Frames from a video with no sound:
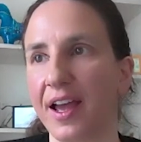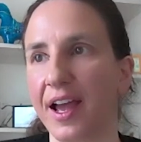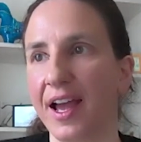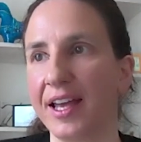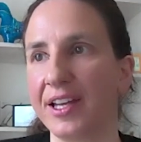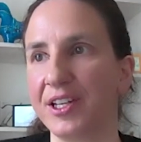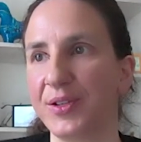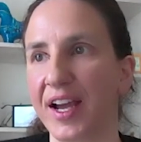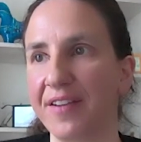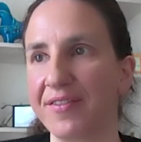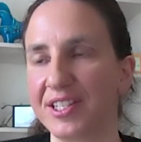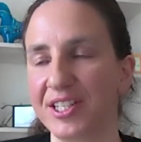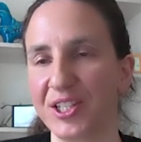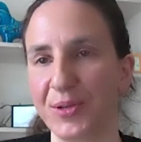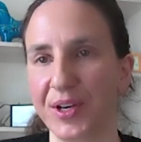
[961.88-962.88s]
and you have a
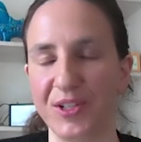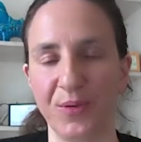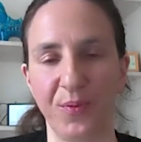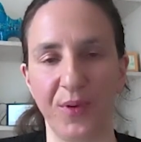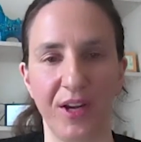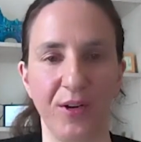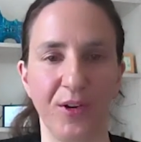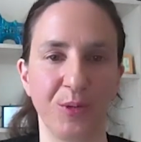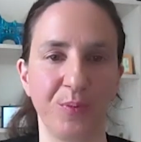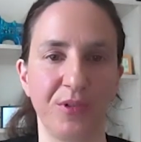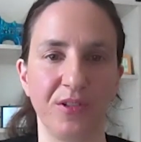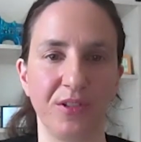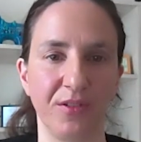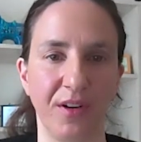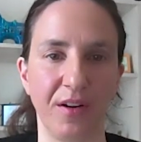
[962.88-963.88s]
situation where your
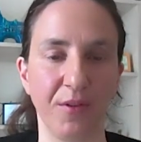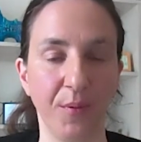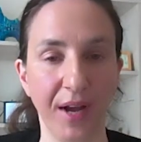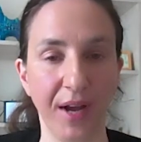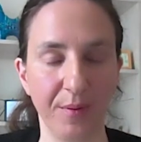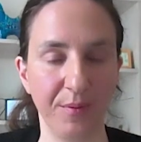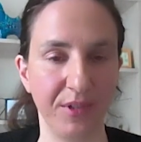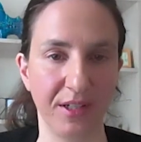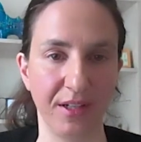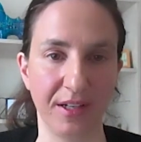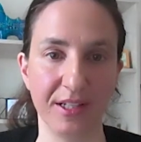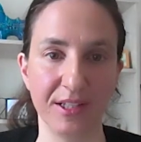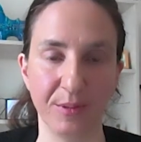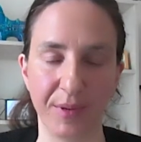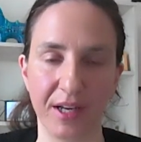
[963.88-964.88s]
hospitals are overwhelmed, and an
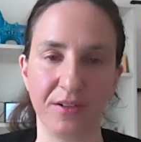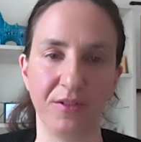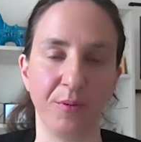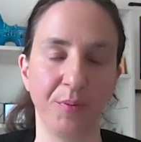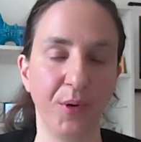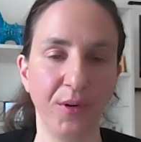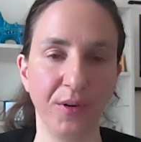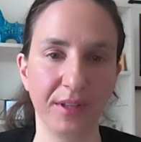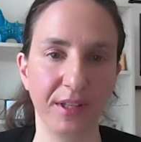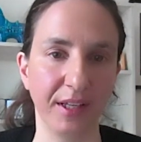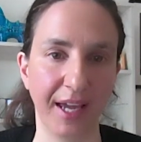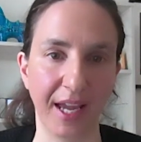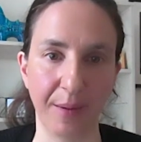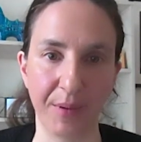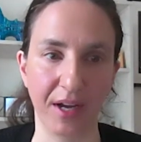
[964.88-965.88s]
independent report that
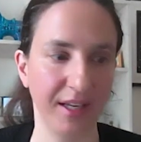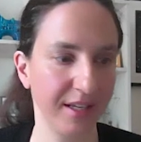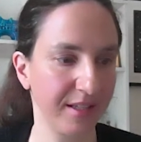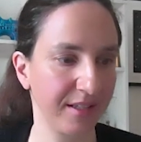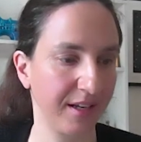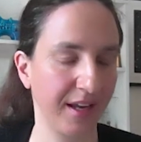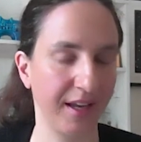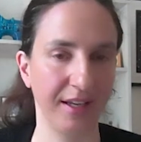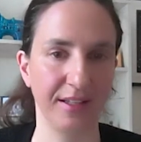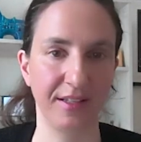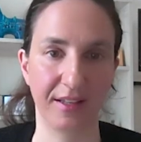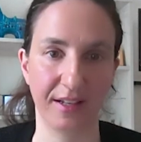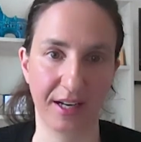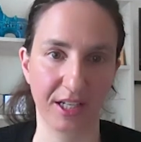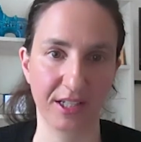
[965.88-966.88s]
came out yesterday
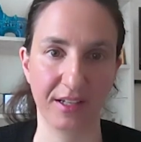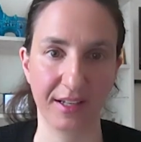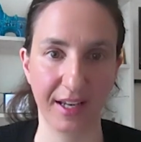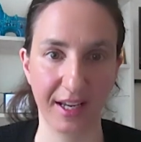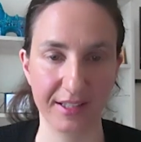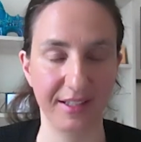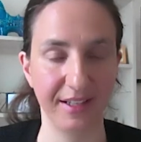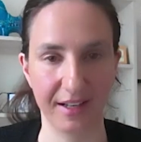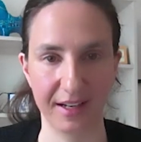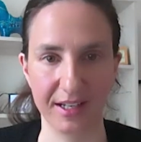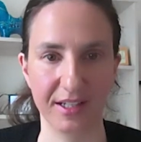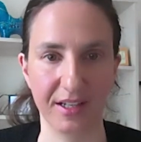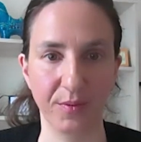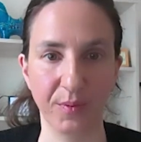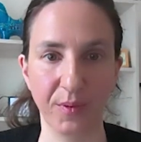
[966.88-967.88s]
said that actually, yes, the
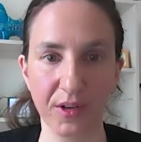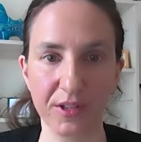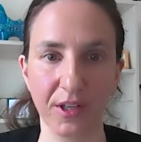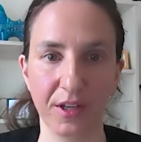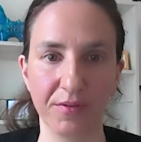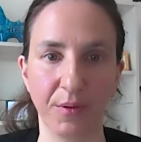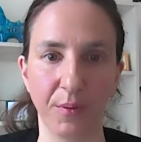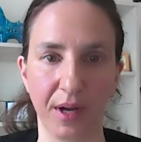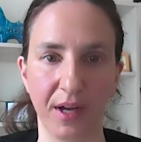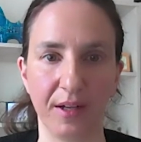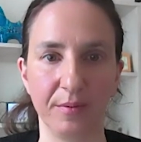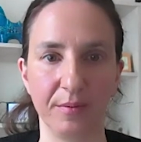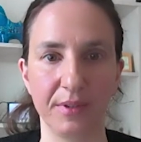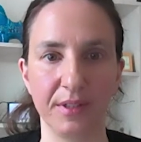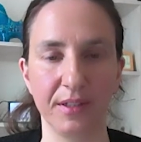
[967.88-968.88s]
NHS was
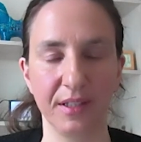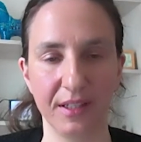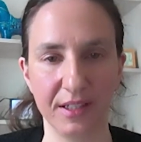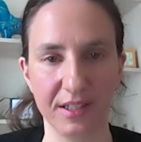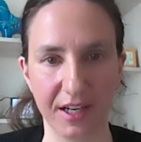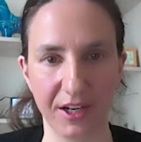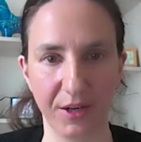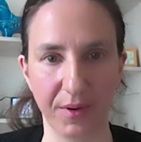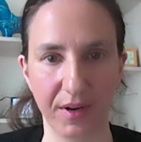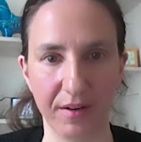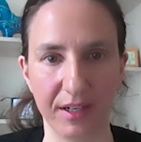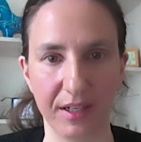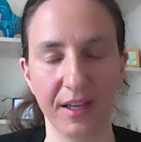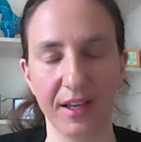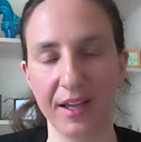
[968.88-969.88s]
overwhelmed in
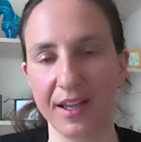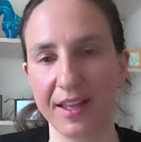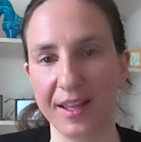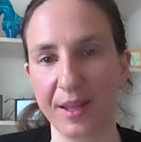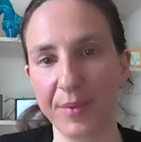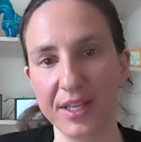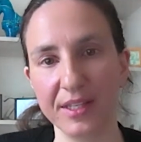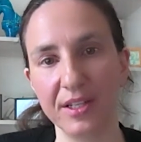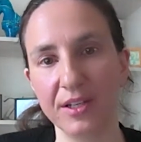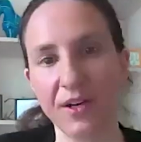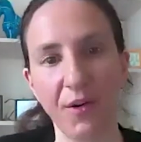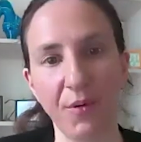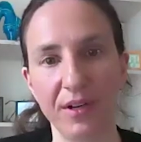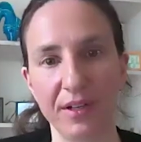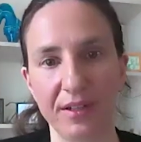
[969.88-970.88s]
January, it means that
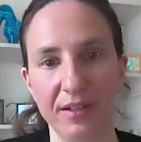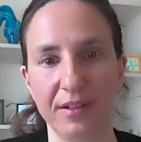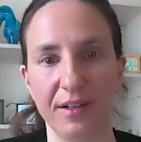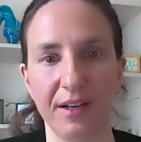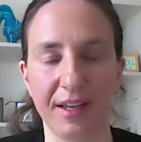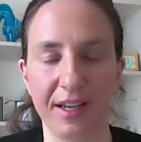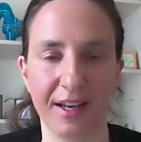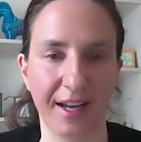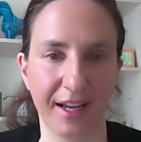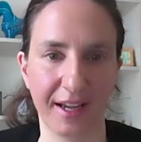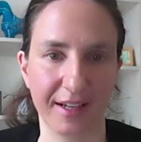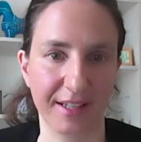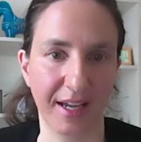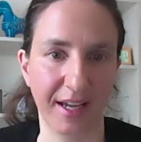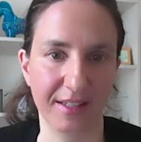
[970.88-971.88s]
no one can
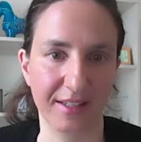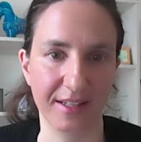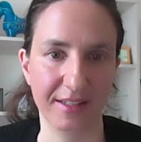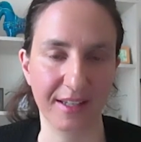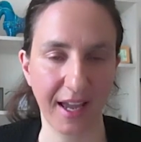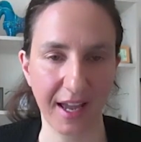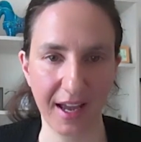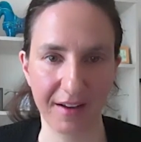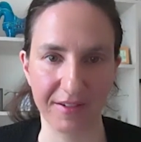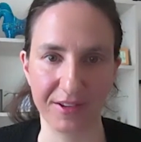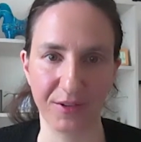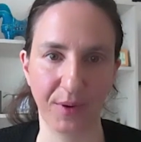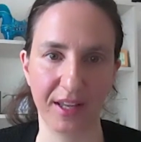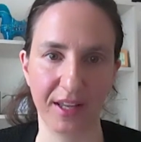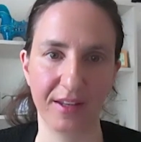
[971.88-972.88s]
access care in
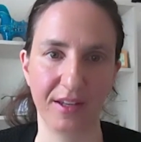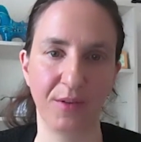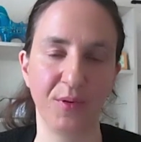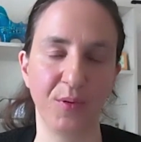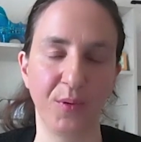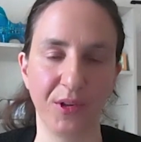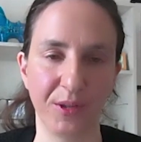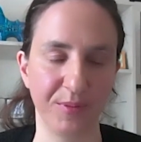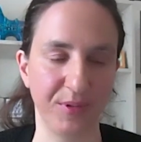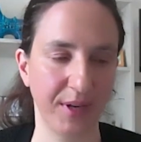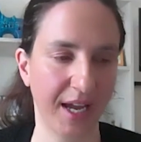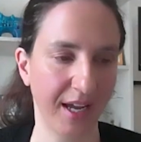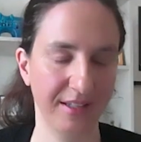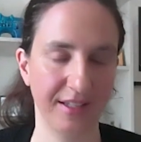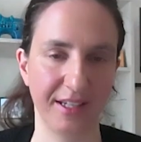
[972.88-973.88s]
the way that you would want them to
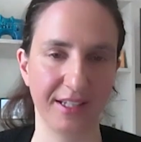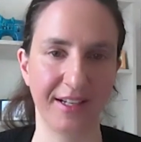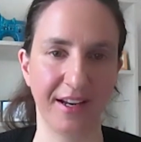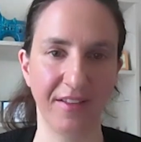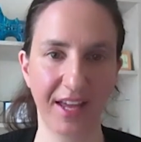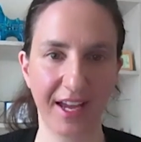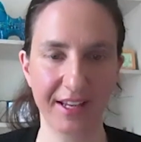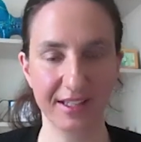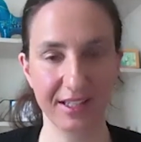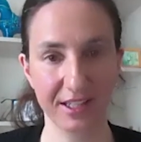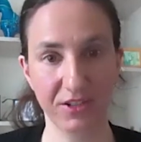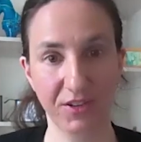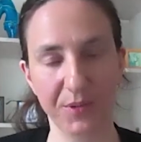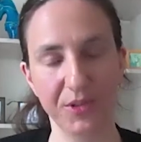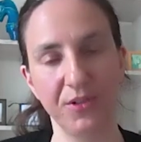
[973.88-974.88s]
access. Now, that
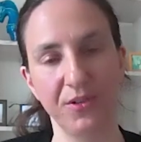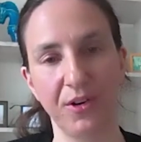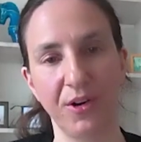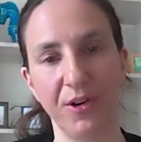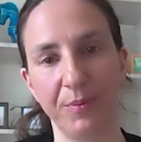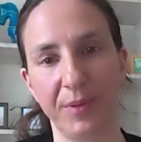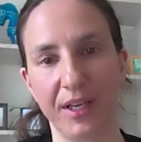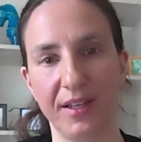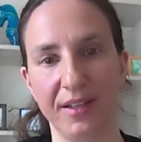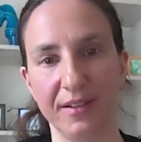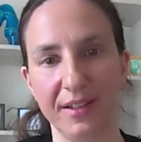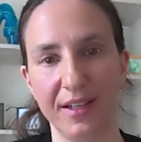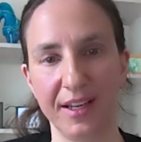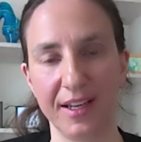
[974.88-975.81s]
disrupts your economy.